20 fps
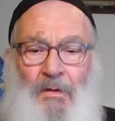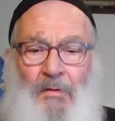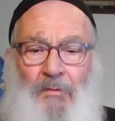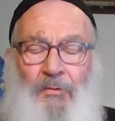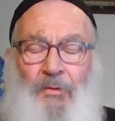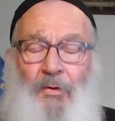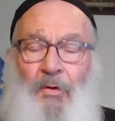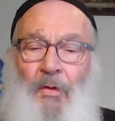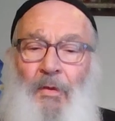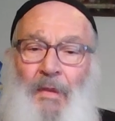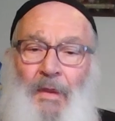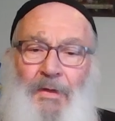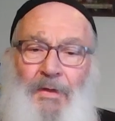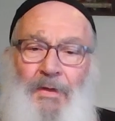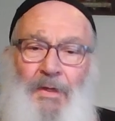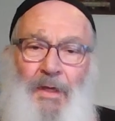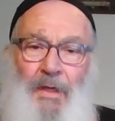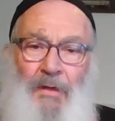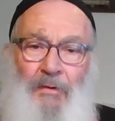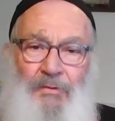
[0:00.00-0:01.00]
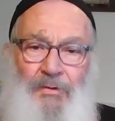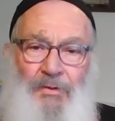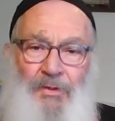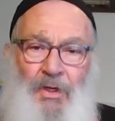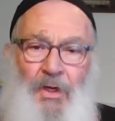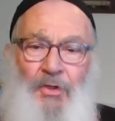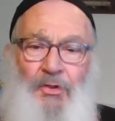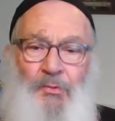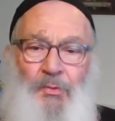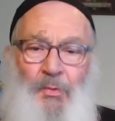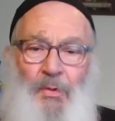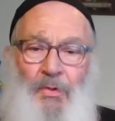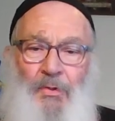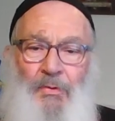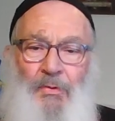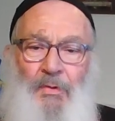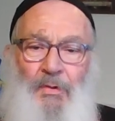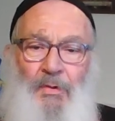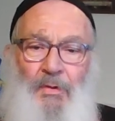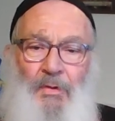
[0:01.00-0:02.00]
For on that day of
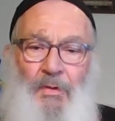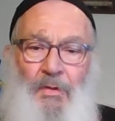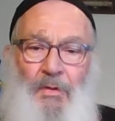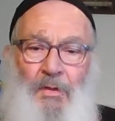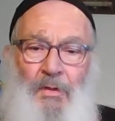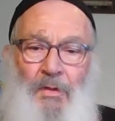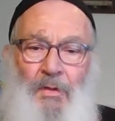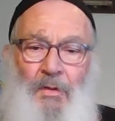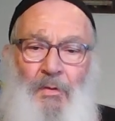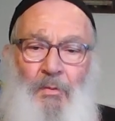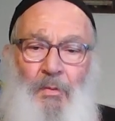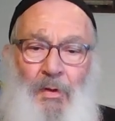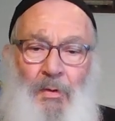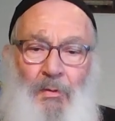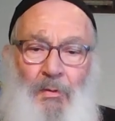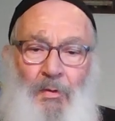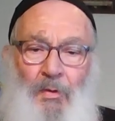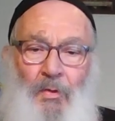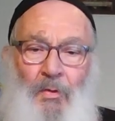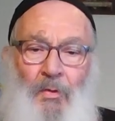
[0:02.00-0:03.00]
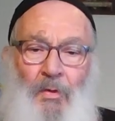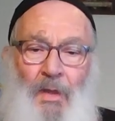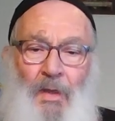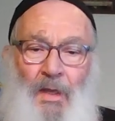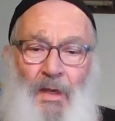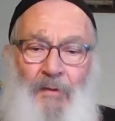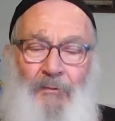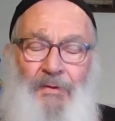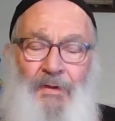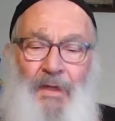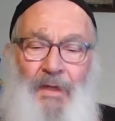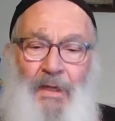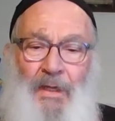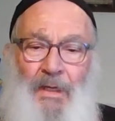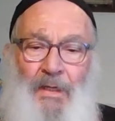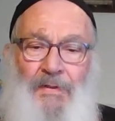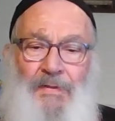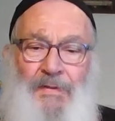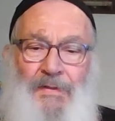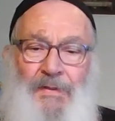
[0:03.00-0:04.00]
judgment, we will all have to
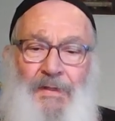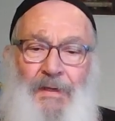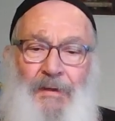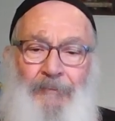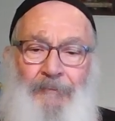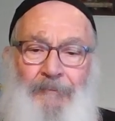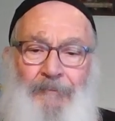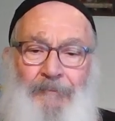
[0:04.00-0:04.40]
answer.